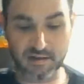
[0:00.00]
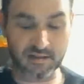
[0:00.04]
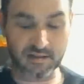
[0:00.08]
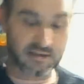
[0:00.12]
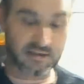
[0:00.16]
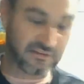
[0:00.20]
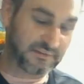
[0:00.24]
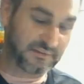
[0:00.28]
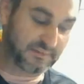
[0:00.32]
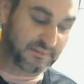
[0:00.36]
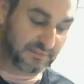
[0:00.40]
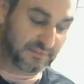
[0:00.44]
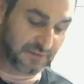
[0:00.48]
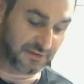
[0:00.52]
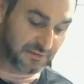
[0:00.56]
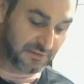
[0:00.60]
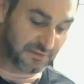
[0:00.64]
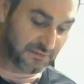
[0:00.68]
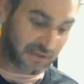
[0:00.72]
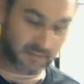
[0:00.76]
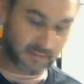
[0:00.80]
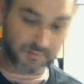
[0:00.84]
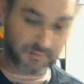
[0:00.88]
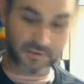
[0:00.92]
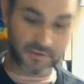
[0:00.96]
like to see
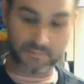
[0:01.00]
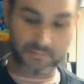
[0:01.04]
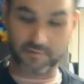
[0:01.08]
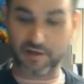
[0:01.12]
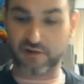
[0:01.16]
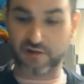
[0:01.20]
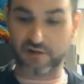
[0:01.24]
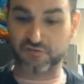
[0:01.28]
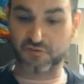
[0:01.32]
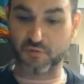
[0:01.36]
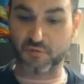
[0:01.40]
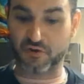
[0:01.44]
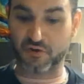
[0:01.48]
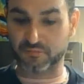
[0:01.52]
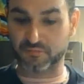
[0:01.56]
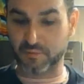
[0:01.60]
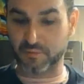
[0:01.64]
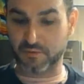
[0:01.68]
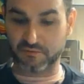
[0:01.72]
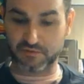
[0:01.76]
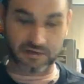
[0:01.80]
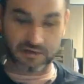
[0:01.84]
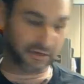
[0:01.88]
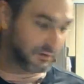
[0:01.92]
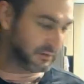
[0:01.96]
that people actually watch my
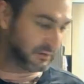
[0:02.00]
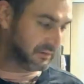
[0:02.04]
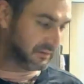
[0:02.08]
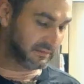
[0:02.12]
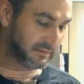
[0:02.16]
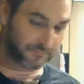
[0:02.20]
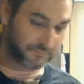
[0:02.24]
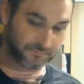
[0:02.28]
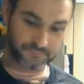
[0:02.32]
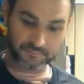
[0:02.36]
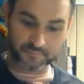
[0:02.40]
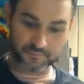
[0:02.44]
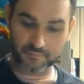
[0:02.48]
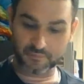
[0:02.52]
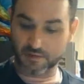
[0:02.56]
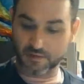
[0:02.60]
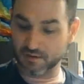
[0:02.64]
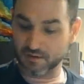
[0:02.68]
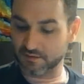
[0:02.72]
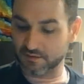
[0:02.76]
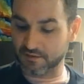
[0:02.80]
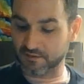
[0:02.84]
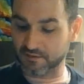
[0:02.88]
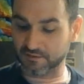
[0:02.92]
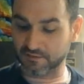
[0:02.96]
videos.
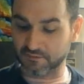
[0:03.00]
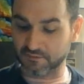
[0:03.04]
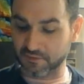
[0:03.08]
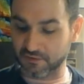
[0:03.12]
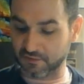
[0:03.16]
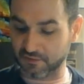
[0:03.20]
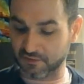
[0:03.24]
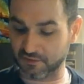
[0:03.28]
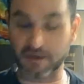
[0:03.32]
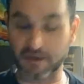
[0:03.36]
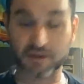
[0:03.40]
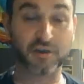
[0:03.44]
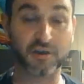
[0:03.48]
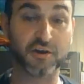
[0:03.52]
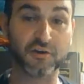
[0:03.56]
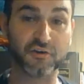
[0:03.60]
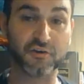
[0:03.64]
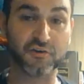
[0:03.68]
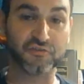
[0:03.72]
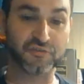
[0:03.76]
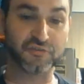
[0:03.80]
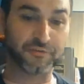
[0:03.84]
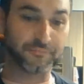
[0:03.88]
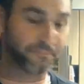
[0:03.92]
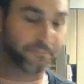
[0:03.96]
It's very
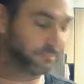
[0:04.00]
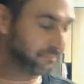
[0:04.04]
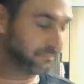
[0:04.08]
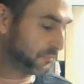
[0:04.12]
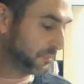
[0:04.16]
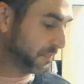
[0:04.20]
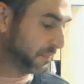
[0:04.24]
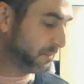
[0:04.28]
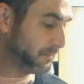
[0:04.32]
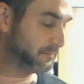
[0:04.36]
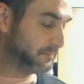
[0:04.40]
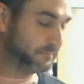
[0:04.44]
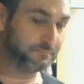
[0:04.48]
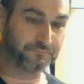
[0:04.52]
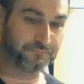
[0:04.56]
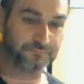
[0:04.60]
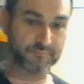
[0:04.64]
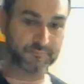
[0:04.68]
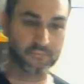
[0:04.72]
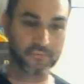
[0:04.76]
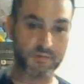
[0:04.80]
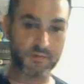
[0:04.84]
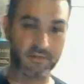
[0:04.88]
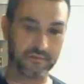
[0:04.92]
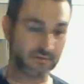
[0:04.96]
encouraging.
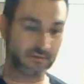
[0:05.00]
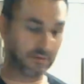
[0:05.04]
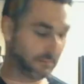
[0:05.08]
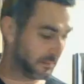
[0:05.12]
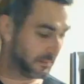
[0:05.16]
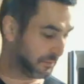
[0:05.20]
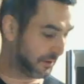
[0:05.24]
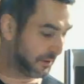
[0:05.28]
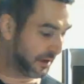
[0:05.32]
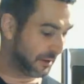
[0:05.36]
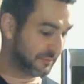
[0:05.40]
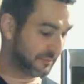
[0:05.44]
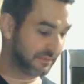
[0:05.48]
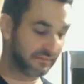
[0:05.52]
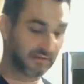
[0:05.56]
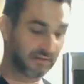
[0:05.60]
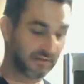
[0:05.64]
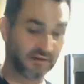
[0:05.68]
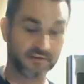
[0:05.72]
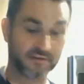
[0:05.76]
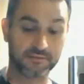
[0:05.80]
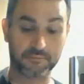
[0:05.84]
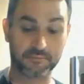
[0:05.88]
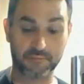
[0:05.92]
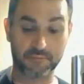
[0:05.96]
Let me pop this
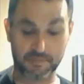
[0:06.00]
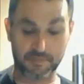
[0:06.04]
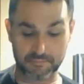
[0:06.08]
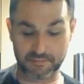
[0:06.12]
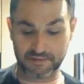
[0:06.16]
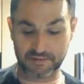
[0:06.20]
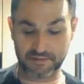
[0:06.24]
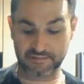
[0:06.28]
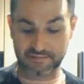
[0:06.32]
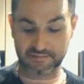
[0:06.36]
on, so I'm going to mix